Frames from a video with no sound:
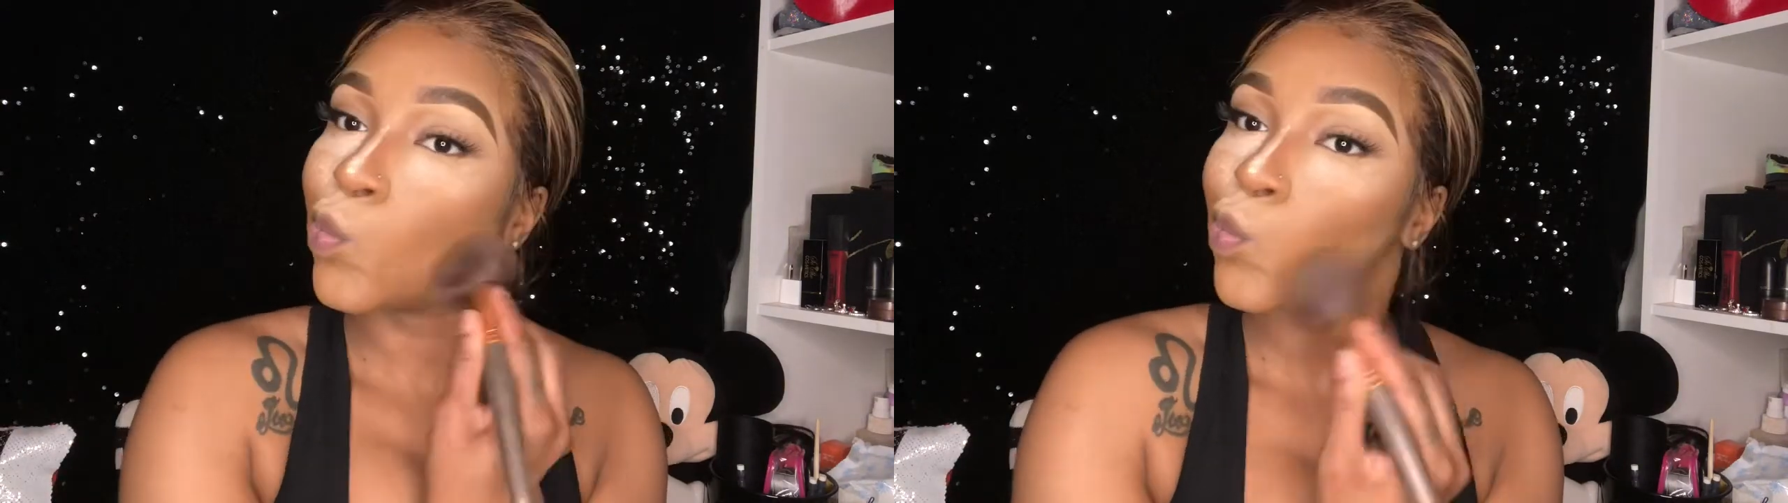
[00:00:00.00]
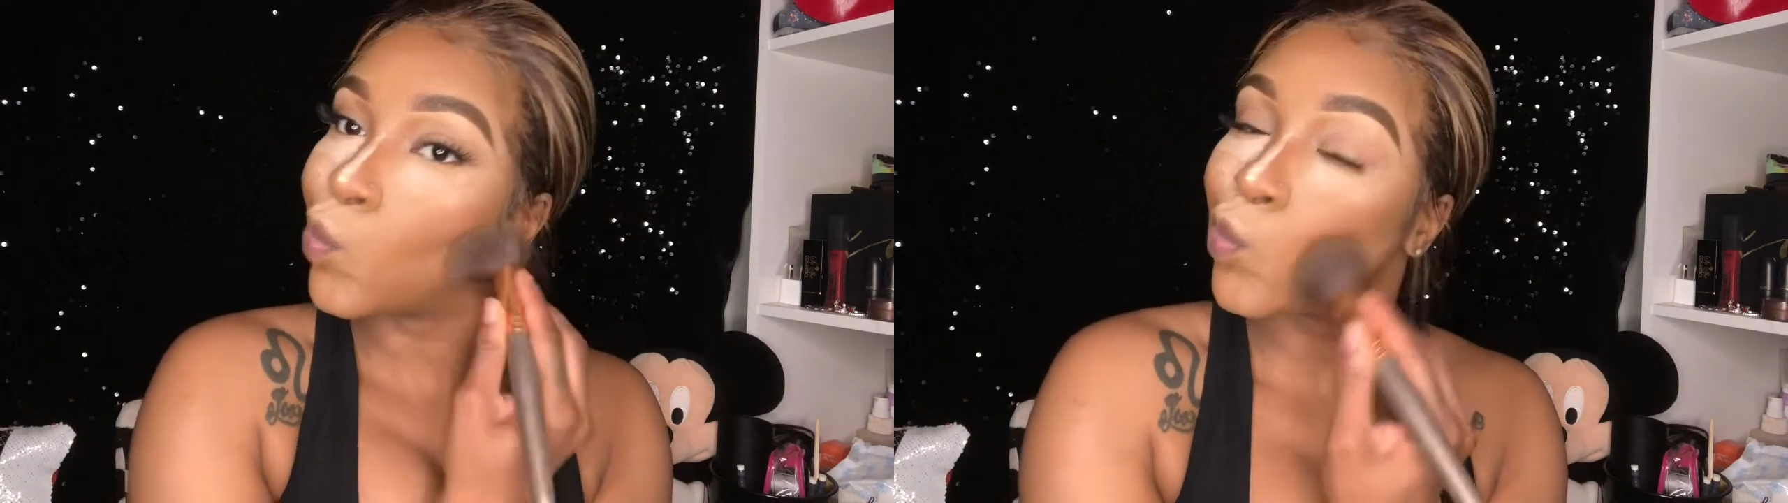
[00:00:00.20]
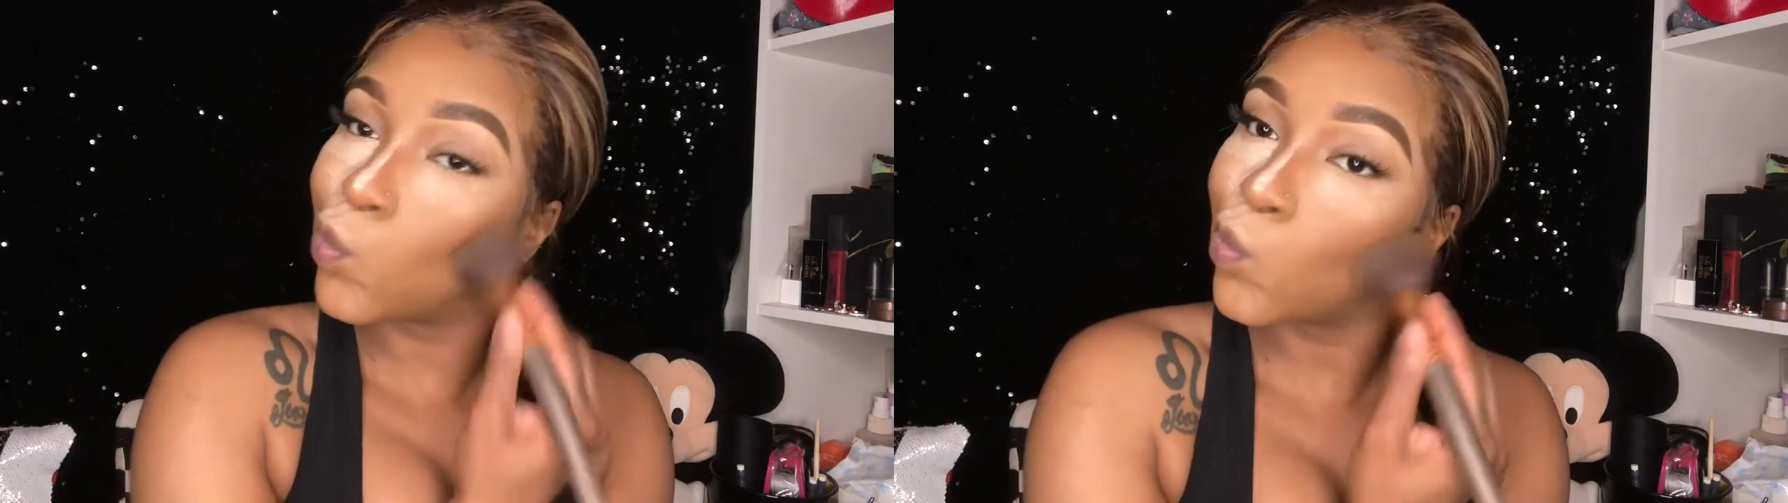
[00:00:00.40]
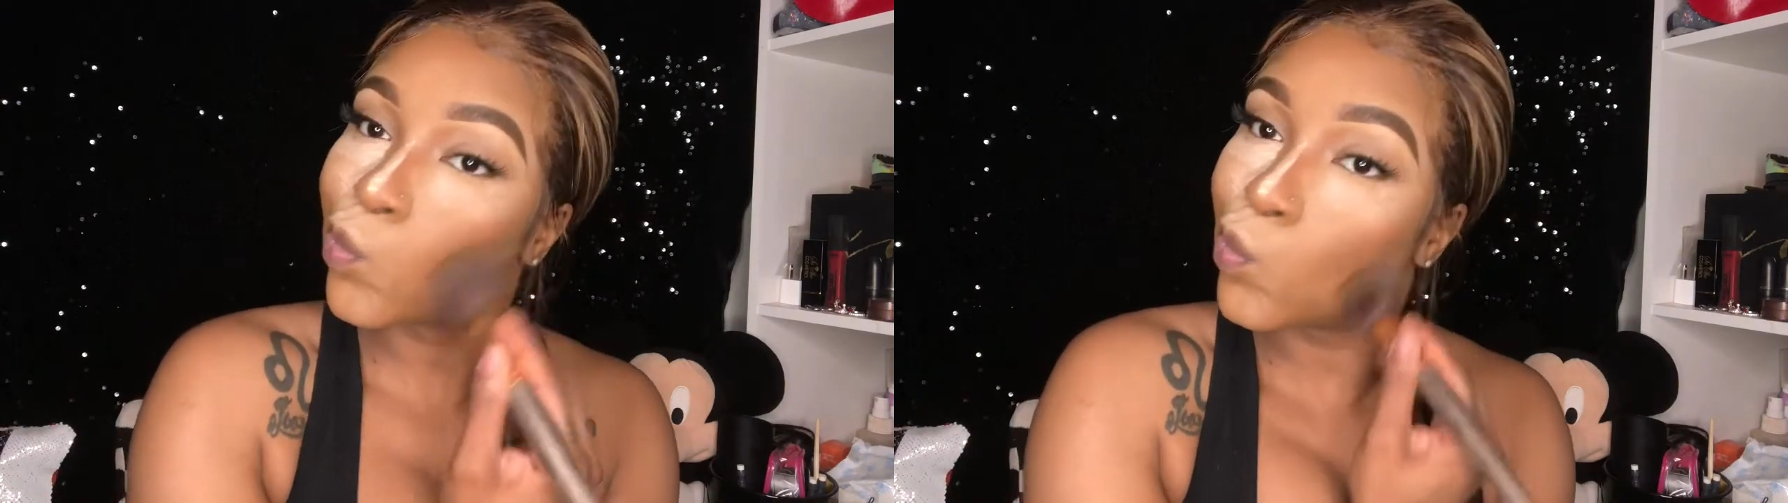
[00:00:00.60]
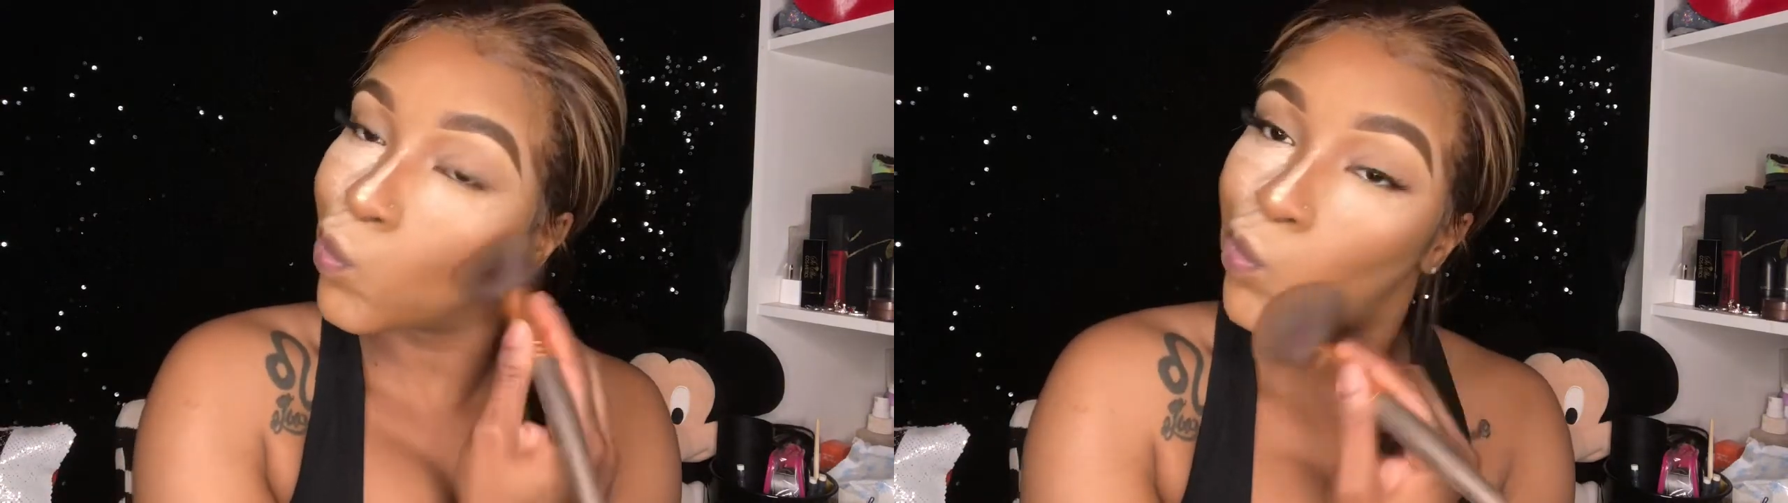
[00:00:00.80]
So yeah,
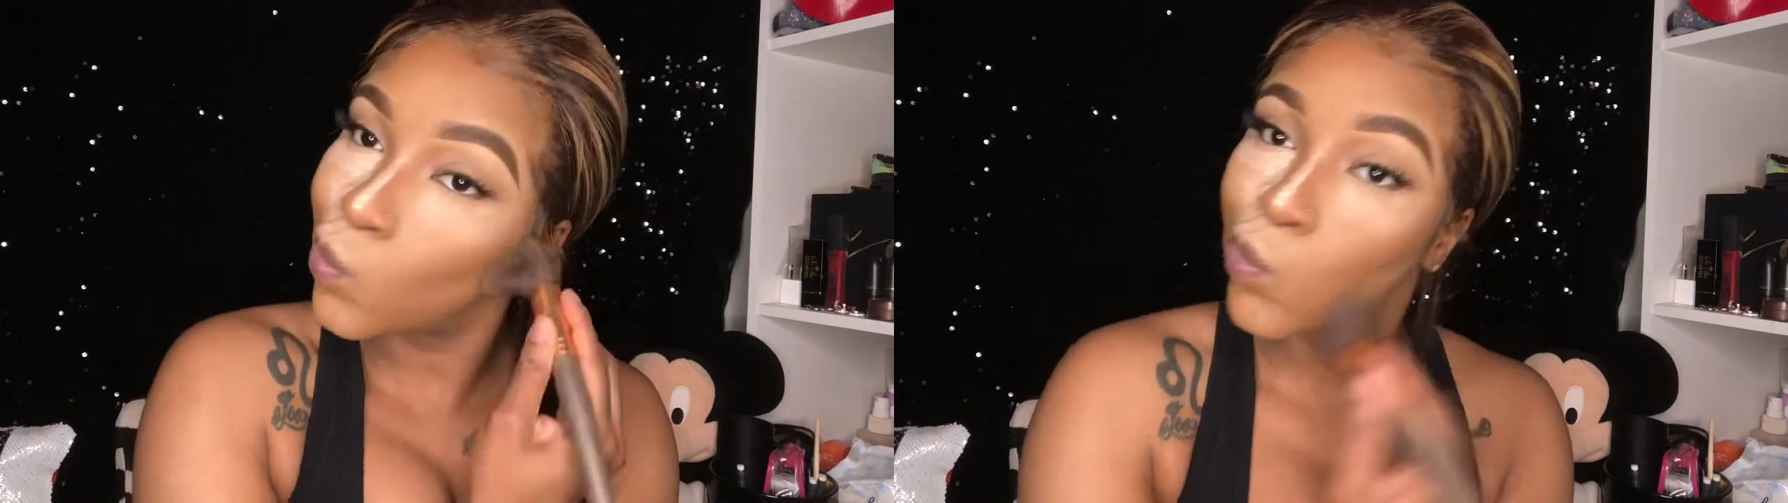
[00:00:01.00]
just a